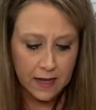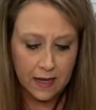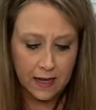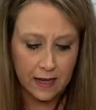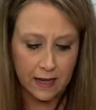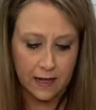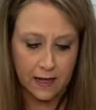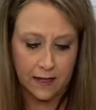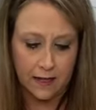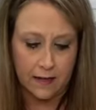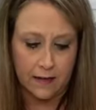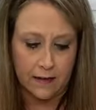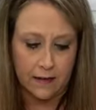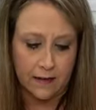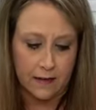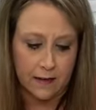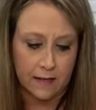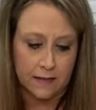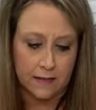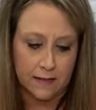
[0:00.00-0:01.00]

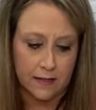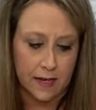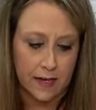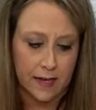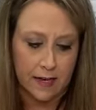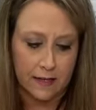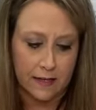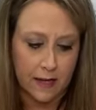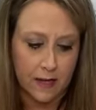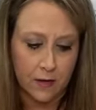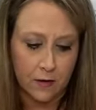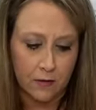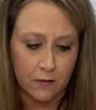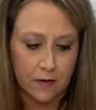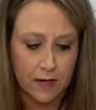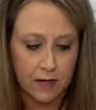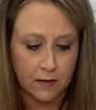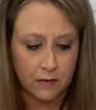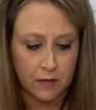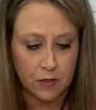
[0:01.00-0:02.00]
And it's like, no,
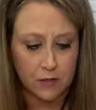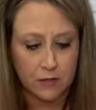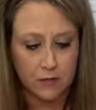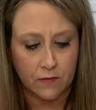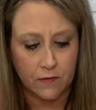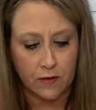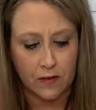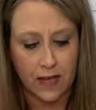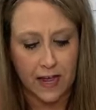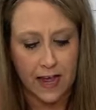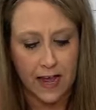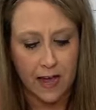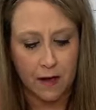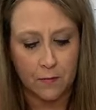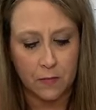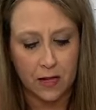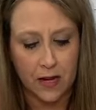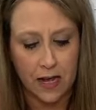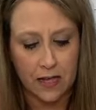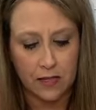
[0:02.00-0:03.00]
I don't use it for
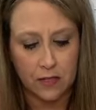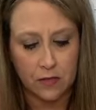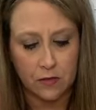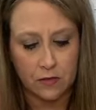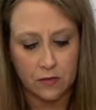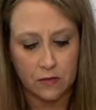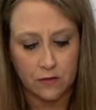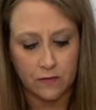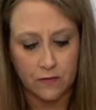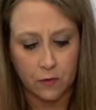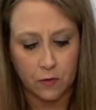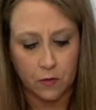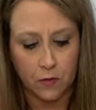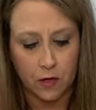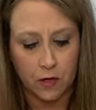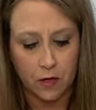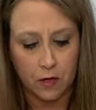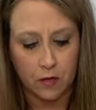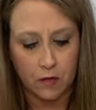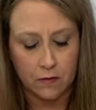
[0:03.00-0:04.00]
that, but I use it
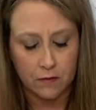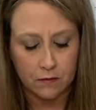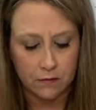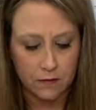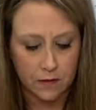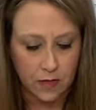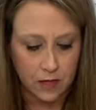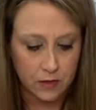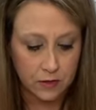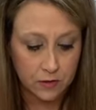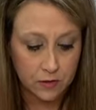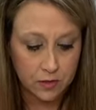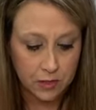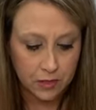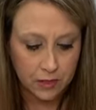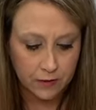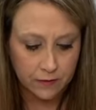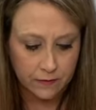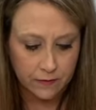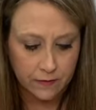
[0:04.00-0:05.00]
for other
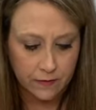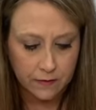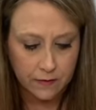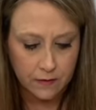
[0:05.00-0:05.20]
stuff.